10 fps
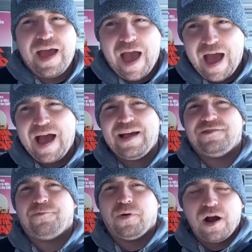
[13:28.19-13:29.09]

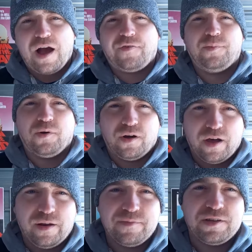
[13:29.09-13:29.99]
has profitable
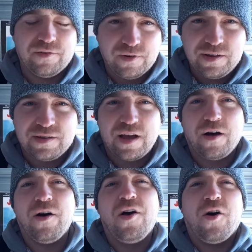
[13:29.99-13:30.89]
items to
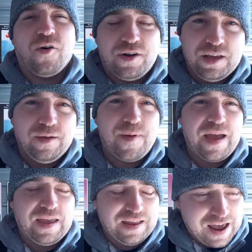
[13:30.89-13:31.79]
resell on
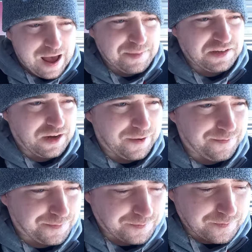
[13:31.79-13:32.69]
eBay and Amazon.